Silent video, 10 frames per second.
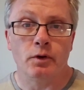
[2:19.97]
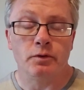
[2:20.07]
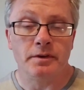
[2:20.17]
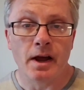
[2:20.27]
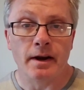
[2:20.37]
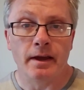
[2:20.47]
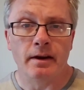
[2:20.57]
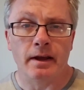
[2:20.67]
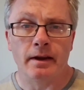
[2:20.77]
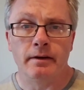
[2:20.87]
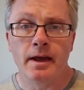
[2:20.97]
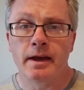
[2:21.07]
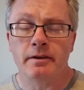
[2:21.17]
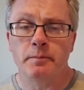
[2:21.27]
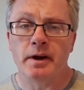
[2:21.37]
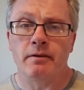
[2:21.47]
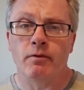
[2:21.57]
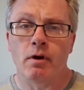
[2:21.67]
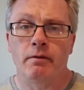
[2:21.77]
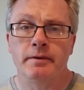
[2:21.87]
done it, and Nick has been
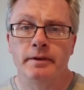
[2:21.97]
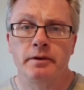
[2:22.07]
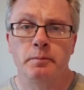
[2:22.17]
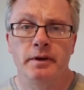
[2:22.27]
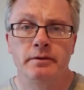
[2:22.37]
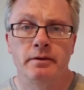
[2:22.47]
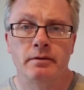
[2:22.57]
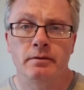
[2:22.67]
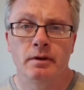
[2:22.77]
involved in this business,